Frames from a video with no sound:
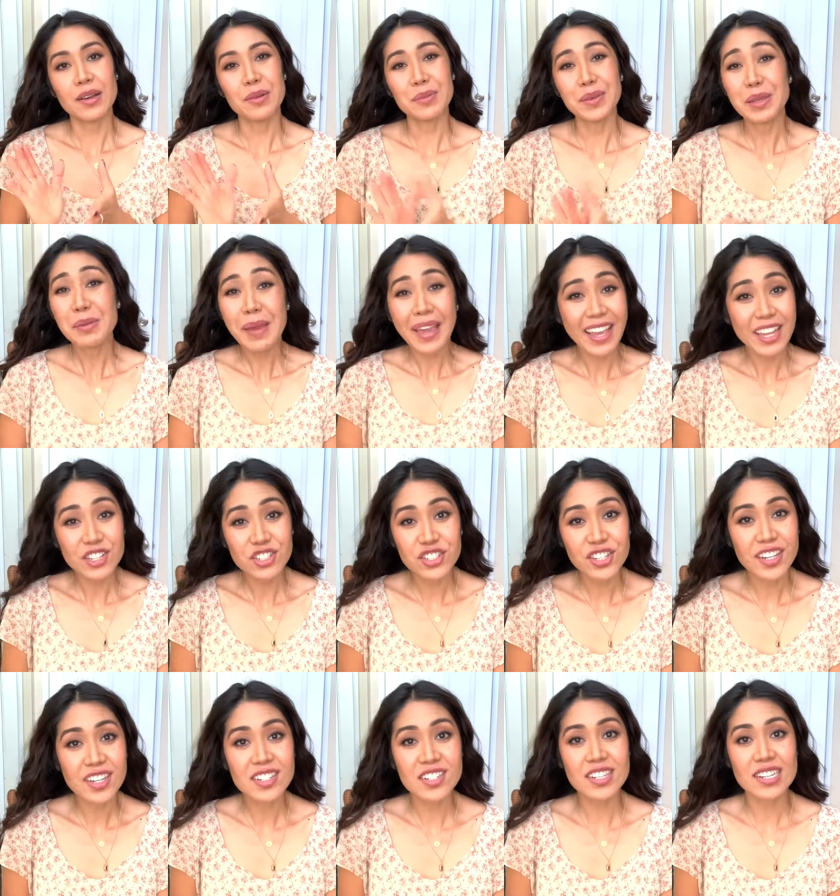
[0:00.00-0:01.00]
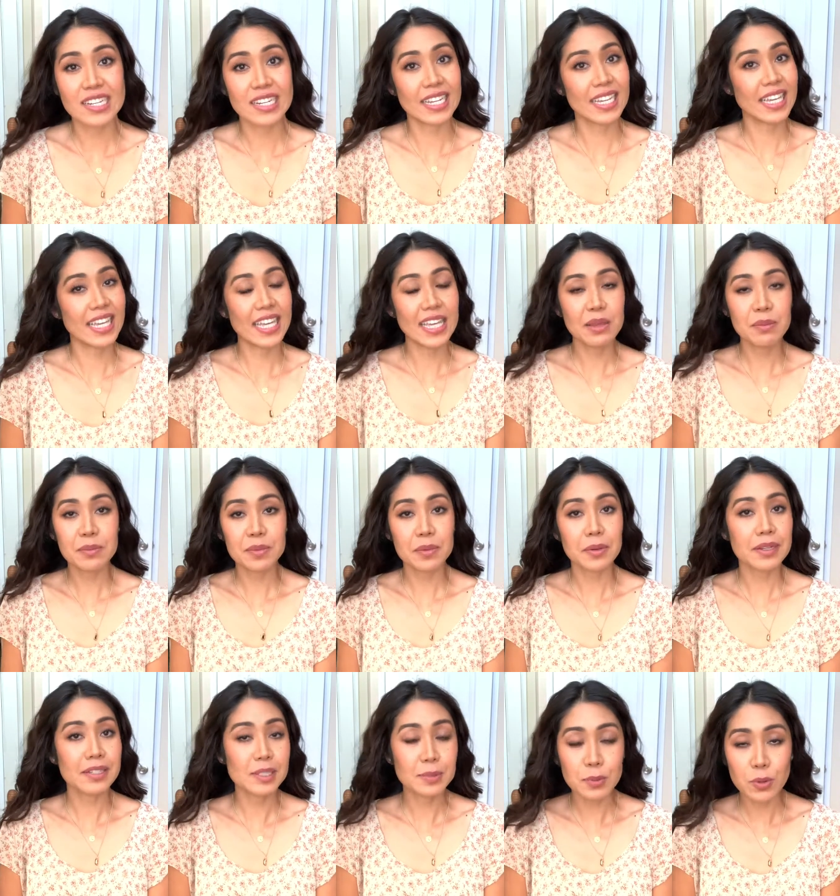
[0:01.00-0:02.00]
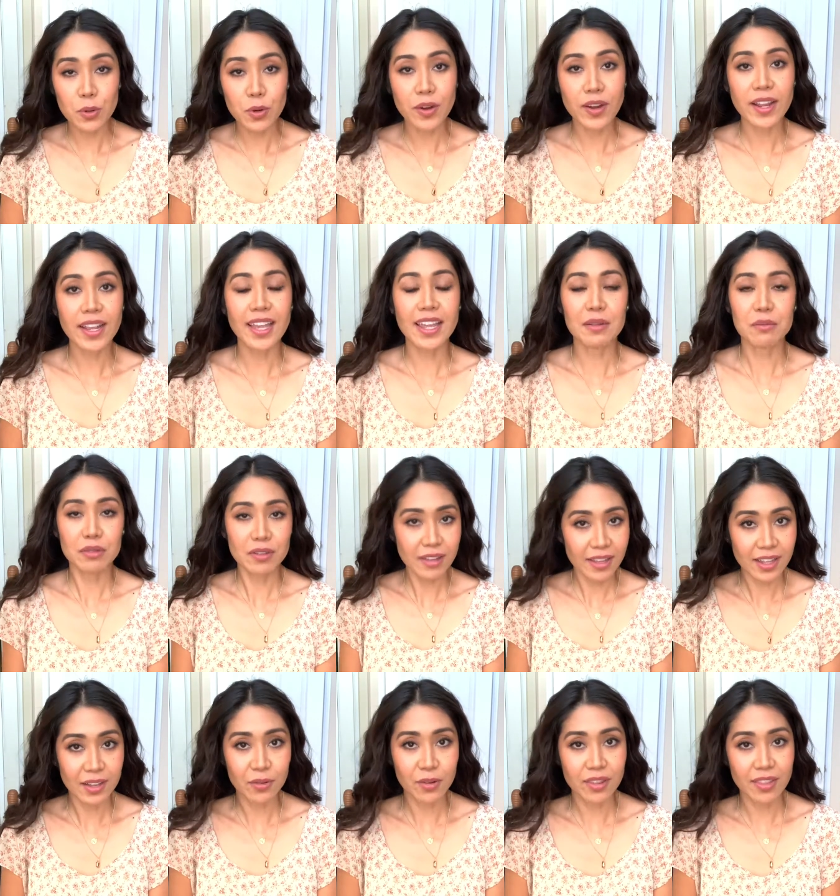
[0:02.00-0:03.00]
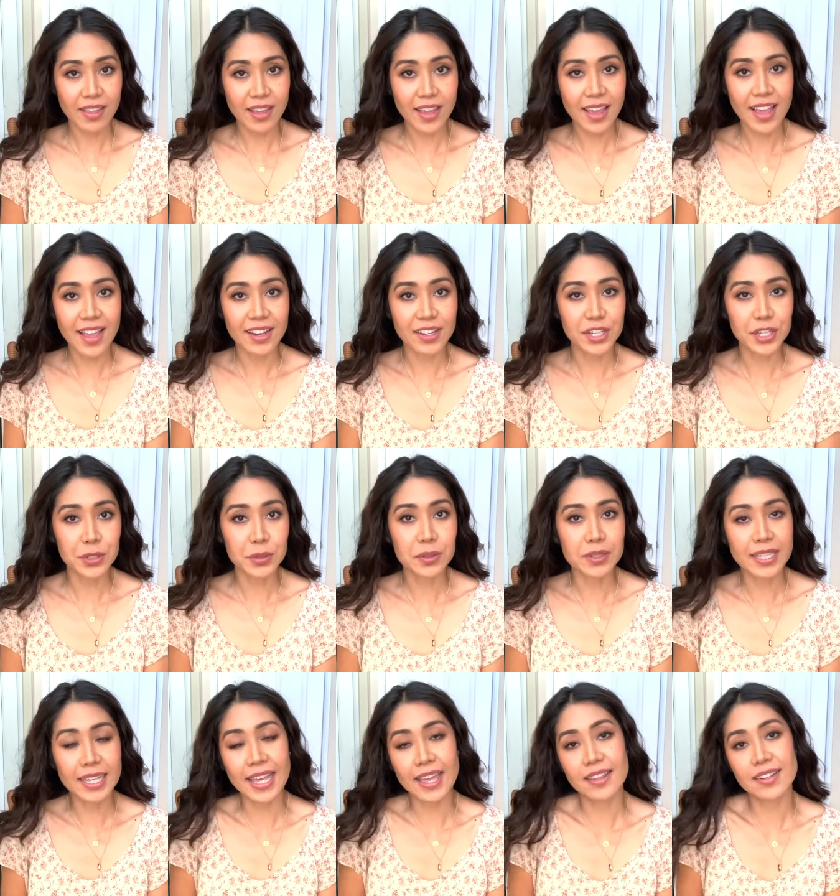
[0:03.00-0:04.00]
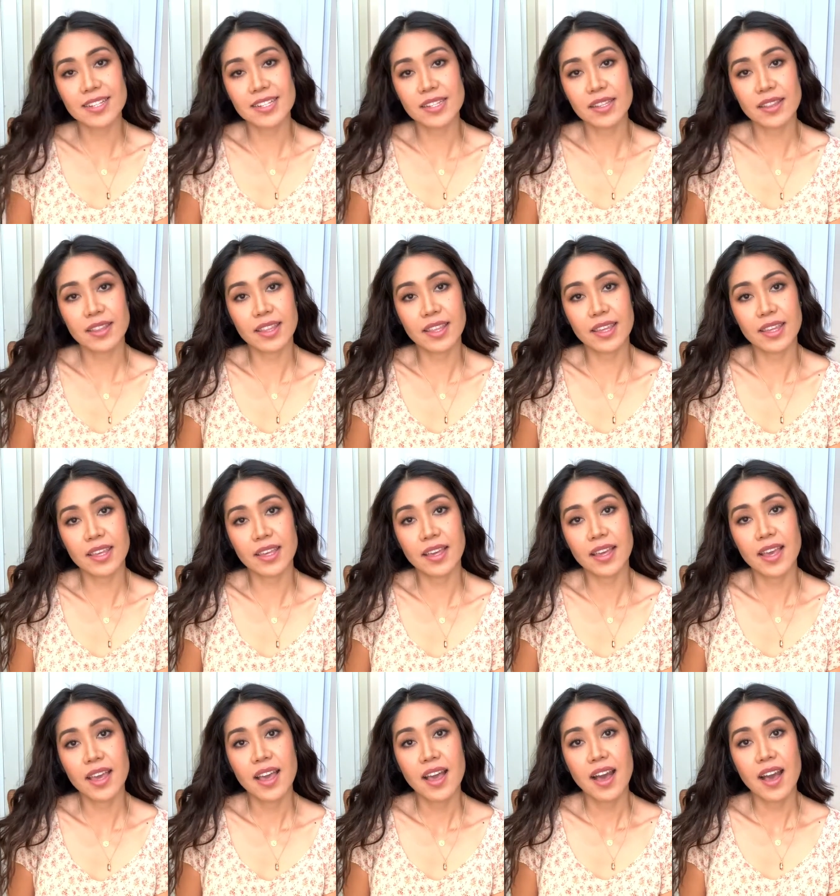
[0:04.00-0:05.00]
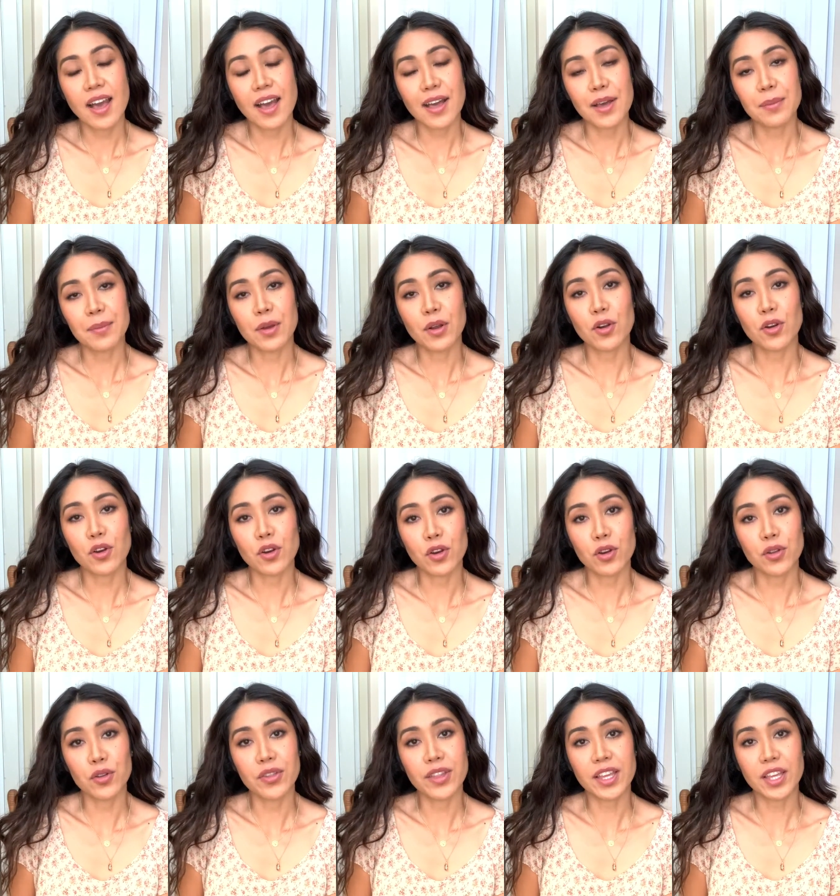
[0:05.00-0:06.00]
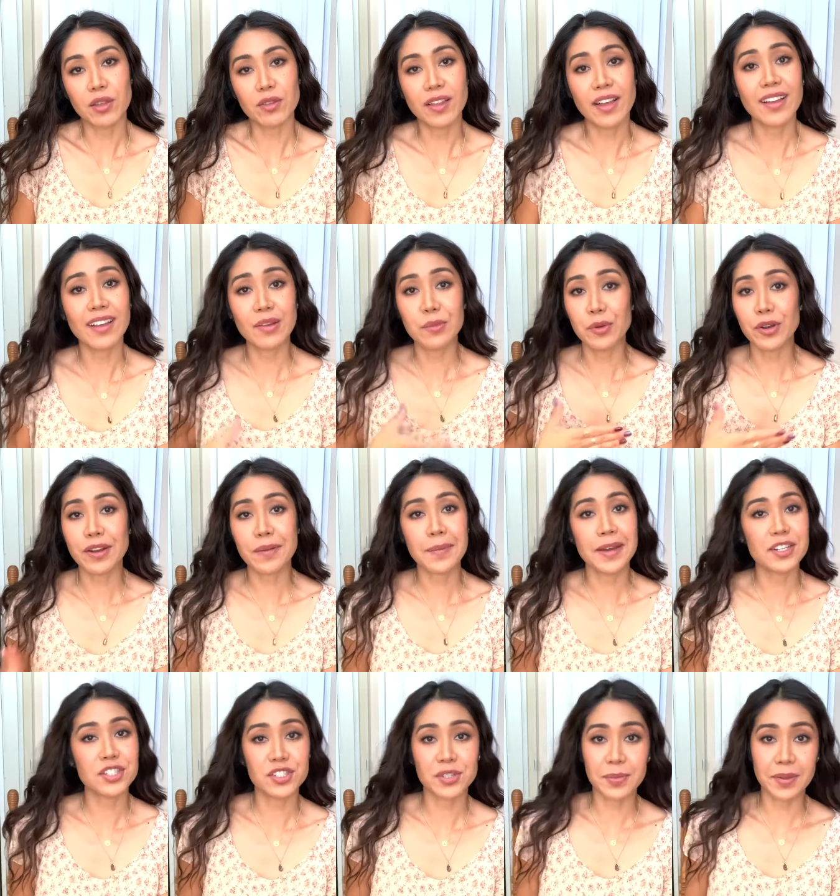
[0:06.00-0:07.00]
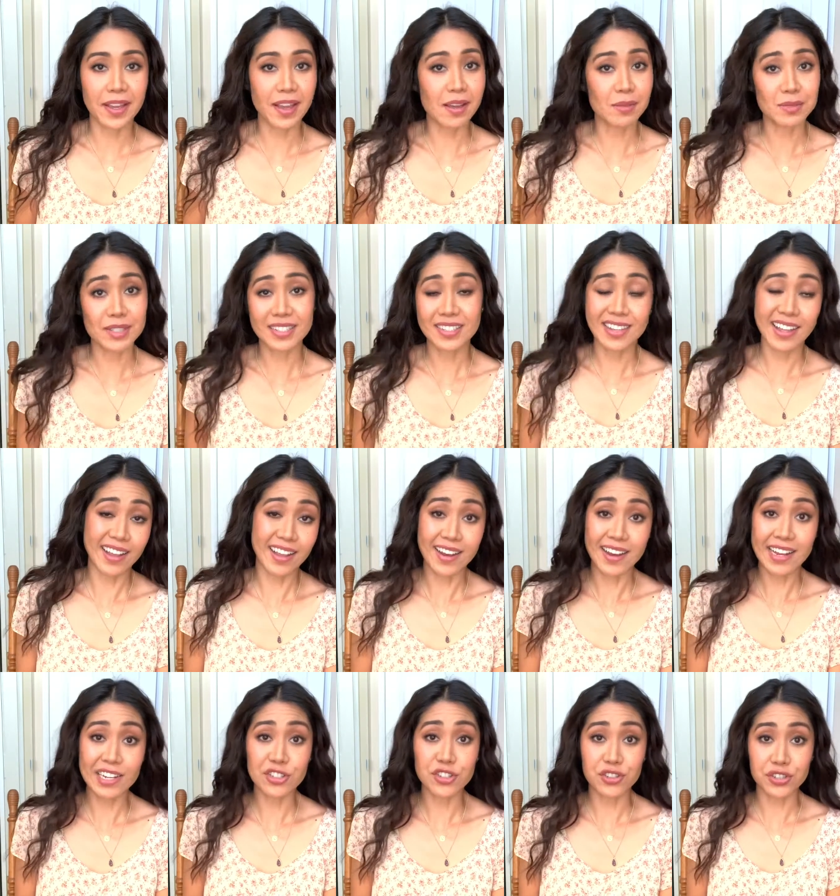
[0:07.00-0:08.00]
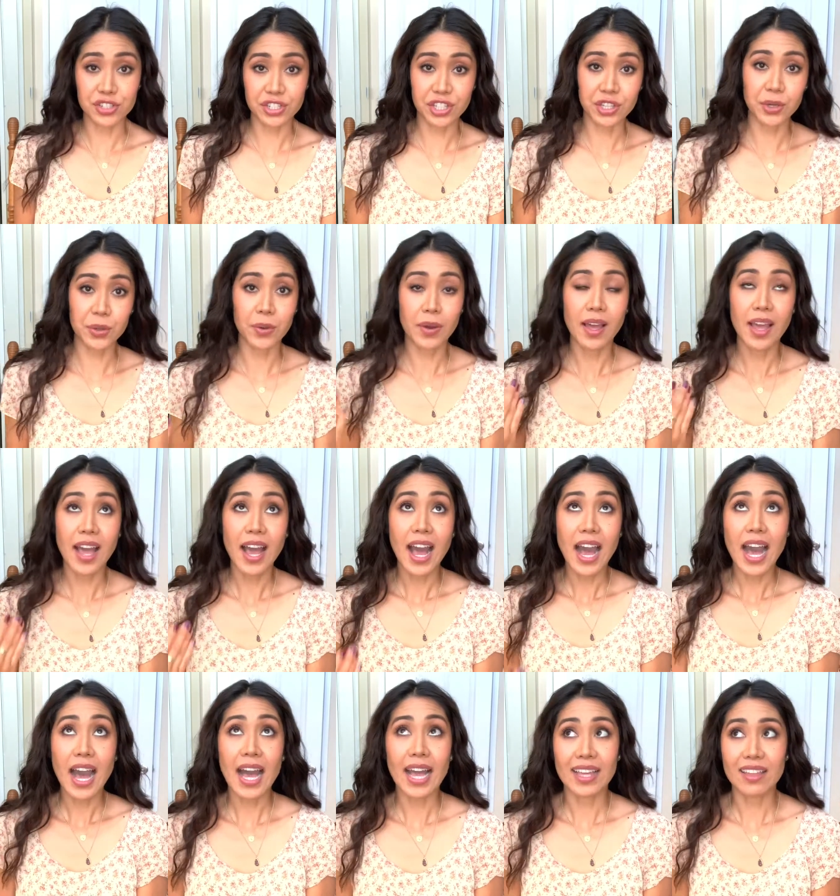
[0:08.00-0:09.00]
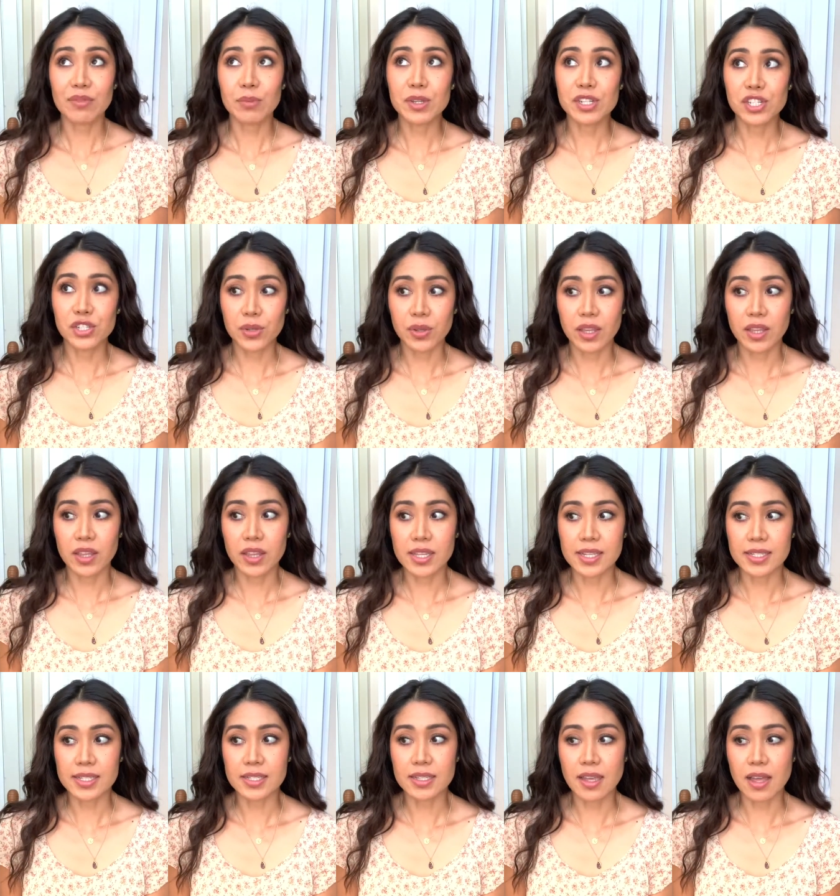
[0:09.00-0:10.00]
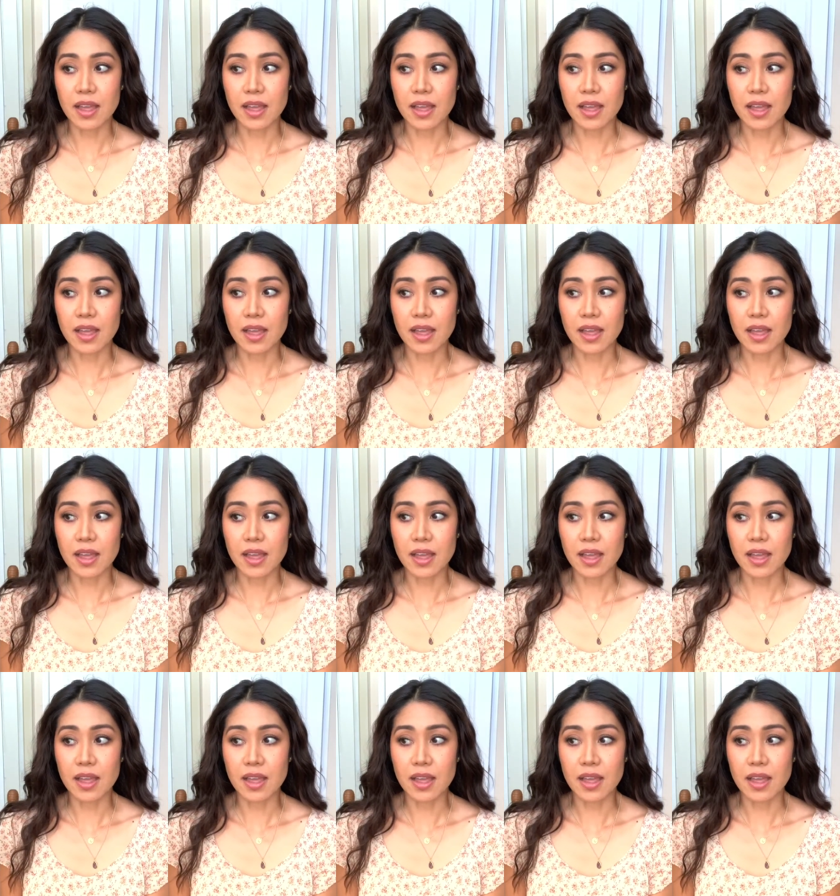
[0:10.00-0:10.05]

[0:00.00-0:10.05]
be patient, keep exploring and playing with it, and you will get the curl that you like, and pretty much it becomes second nature to you. I have been doing this